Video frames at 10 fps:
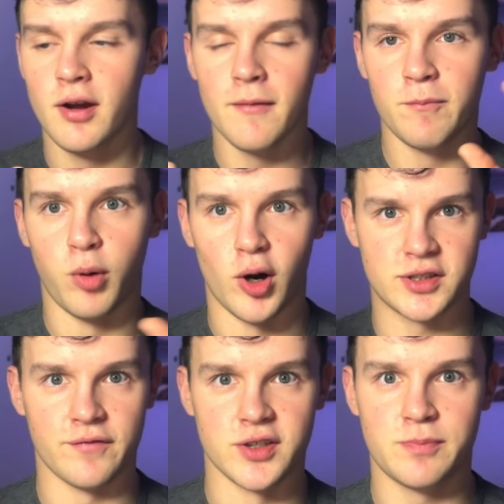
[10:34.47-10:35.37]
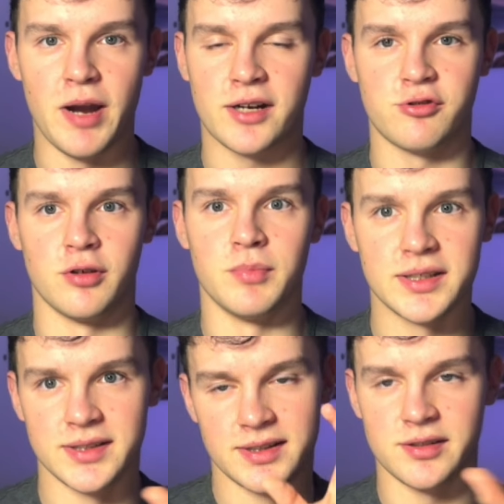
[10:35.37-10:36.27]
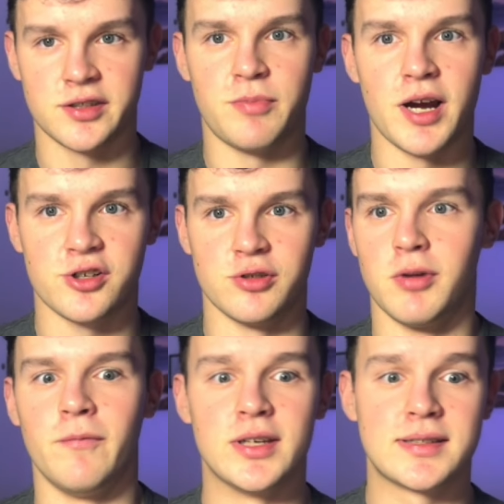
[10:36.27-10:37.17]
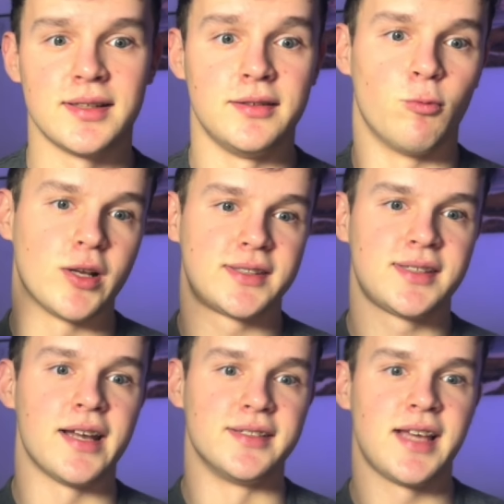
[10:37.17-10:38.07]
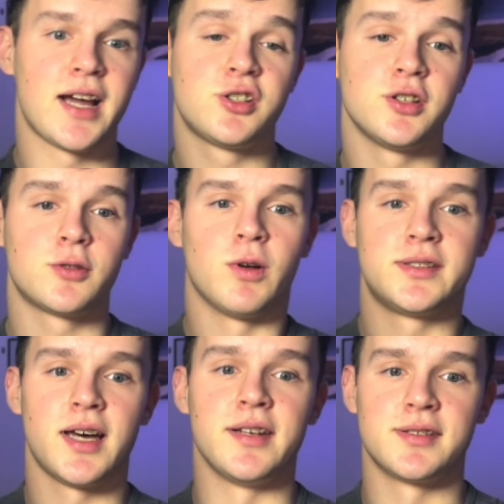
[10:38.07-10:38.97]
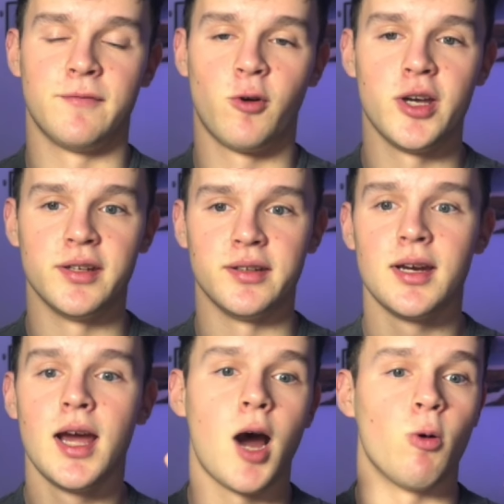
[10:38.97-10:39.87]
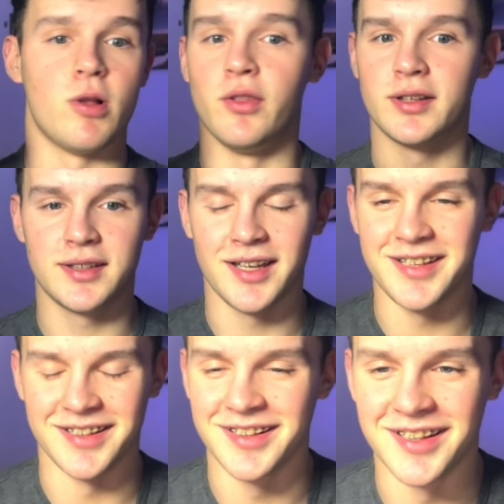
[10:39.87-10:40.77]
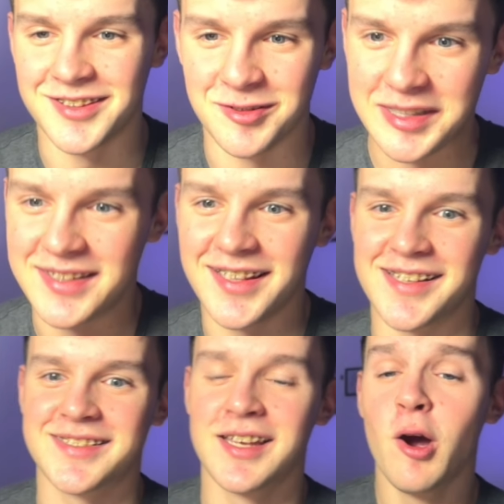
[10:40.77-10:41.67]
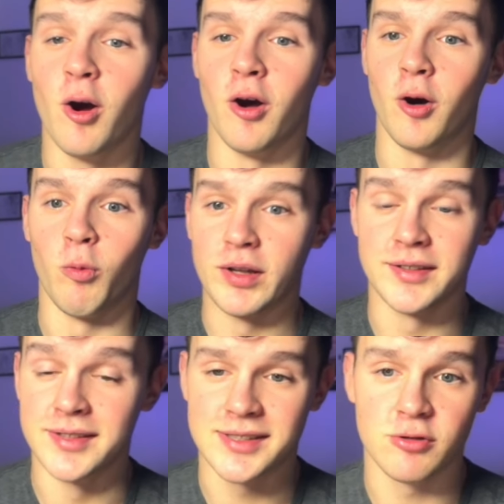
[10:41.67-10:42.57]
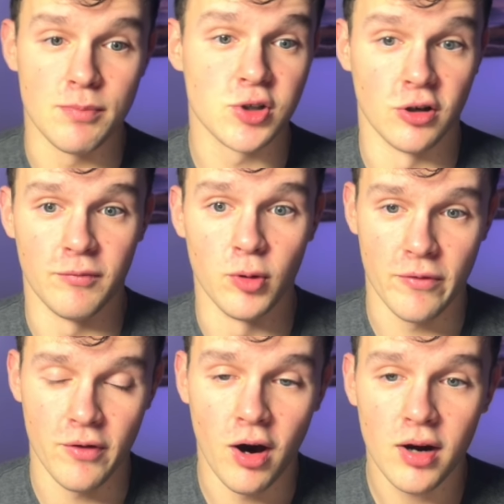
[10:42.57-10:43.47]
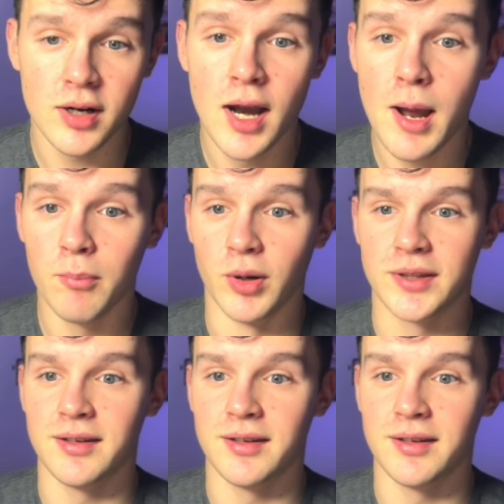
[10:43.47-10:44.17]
parts of the spectrum, because it's a spectrum. Obviously, one side is anxious, one side is avoidant. I will not get into details what the description of both are, but